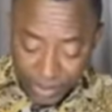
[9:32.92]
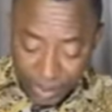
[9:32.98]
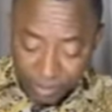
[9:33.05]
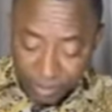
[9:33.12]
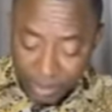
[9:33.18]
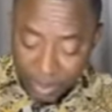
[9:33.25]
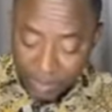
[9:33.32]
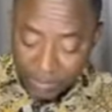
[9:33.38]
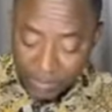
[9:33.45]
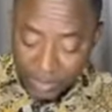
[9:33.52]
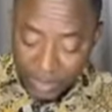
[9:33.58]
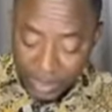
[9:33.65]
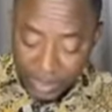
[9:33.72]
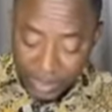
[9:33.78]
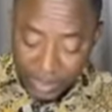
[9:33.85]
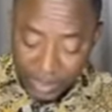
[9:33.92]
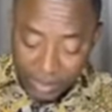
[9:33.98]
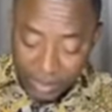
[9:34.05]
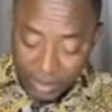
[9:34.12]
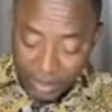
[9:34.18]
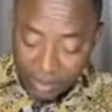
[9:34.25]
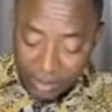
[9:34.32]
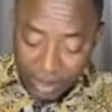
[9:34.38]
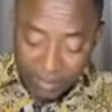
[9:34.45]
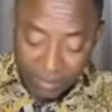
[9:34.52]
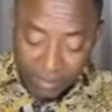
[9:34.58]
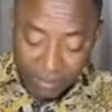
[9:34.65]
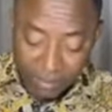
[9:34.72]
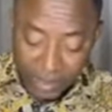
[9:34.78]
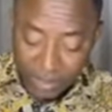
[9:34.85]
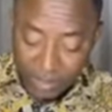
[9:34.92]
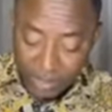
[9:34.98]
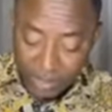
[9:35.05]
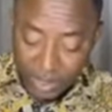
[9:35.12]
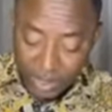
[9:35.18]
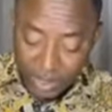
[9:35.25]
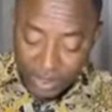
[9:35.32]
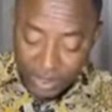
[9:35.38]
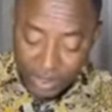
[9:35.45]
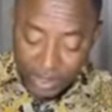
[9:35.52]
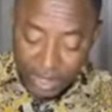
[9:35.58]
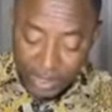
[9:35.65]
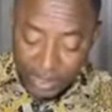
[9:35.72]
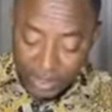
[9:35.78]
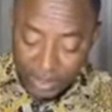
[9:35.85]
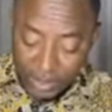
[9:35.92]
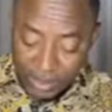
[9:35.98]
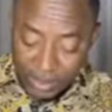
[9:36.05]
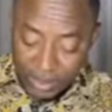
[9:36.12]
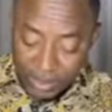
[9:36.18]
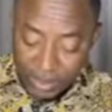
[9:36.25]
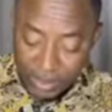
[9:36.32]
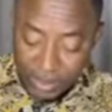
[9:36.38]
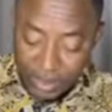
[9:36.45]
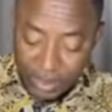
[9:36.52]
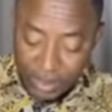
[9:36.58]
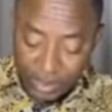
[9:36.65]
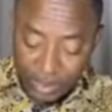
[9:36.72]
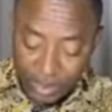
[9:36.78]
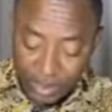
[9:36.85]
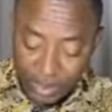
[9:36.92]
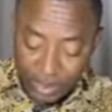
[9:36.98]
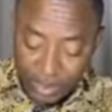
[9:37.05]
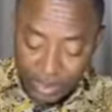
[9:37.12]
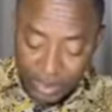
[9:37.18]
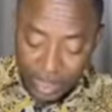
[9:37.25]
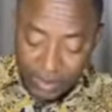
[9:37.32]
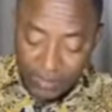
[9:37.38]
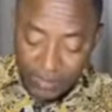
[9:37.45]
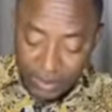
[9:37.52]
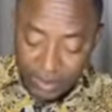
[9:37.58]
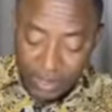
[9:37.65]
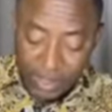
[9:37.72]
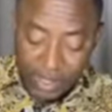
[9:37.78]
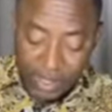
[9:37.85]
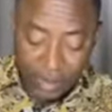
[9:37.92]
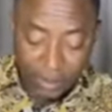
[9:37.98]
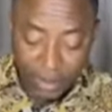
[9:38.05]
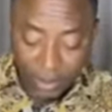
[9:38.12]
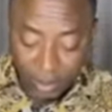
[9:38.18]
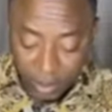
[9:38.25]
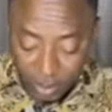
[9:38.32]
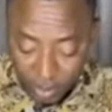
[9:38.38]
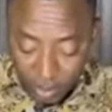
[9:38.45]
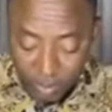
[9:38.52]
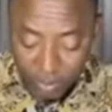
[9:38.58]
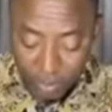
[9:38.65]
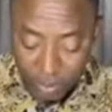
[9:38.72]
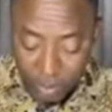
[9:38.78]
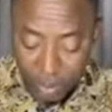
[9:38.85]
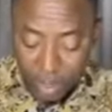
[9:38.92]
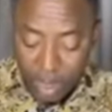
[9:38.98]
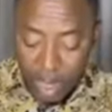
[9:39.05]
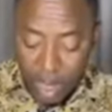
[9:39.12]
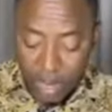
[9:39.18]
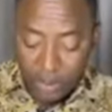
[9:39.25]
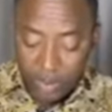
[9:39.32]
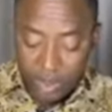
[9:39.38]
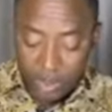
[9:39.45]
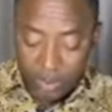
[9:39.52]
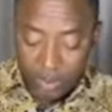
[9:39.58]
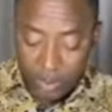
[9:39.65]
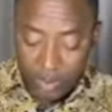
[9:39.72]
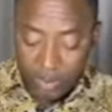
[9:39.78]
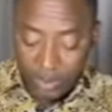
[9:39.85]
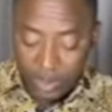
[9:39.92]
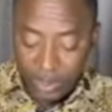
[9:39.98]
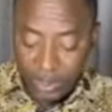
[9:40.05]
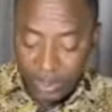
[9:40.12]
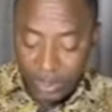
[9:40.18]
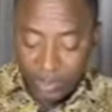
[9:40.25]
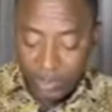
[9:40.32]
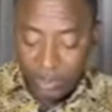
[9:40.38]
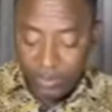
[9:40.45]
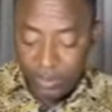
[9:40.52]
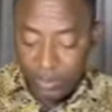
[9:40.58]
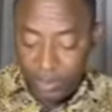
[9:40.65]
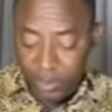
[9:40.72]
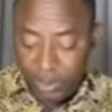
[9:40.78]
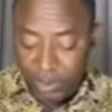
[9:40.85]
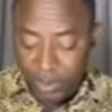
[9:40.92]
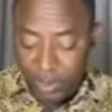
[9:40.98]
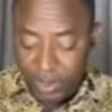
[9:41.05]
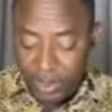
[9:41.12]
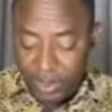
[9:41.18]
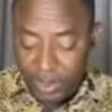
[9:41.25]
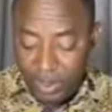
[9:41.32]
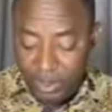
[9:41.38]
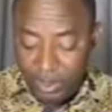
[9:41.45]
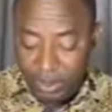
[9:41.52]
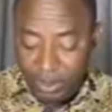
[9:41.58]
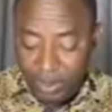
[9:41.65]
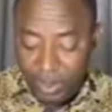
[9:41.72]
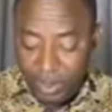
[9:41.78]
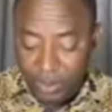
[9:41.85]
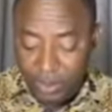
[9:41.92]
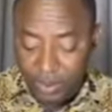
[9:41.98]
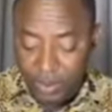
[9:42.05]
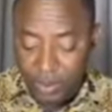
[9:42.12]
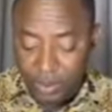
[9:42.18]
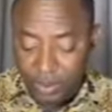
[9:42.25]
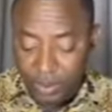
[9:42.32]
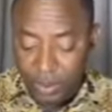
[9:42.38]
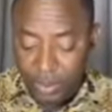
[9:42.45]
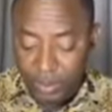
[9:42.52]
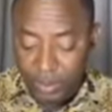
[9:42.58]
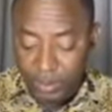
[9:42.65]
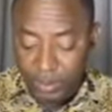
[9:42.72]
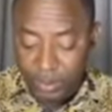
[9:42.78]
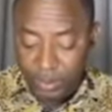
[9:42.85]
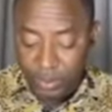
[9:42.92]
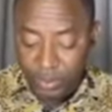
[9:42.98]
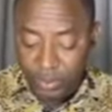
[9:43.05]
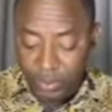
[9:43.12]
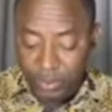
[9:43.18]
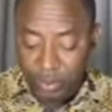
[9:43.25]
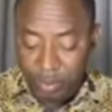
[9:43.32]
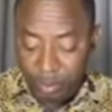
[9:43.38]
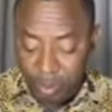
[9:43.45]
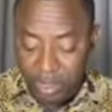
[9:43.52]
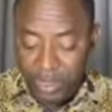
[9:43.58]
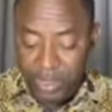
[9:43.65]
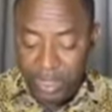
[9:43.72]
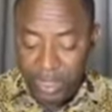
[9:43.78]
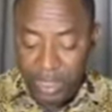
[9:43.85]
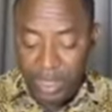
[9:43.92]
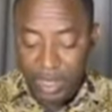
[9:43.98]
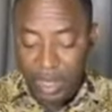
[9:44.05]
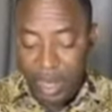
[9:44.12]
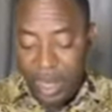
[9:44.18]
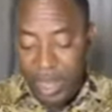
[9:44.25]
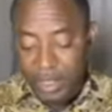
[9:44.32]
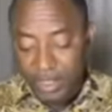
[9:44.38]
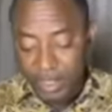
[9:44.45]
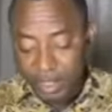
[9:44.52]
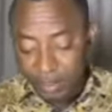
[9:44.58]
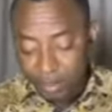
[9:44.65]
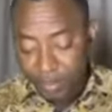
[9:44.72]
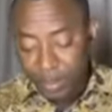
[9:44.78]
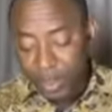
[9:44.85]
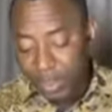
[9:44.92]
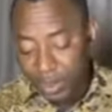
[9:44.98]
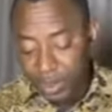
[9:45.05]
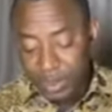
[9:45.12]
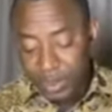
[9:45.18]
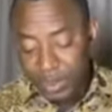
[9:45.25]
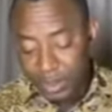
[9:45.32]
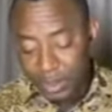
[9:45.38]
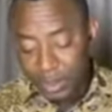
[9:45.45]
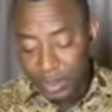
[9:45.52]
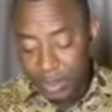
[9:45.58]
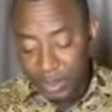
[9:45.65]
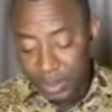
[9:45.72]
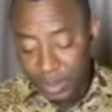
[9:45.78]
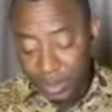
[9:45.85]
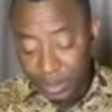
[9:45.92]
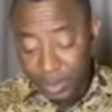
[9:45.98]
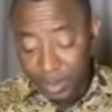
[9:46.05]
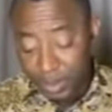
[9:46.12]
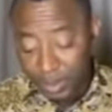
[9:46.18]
I'm doing everything I can to take it back from here in Russia. I think at this stage, no Nigerian can say they have not heard about you. I wish I could come to Nigeria to give all the support I can, but I will continue to engage people through media and spread this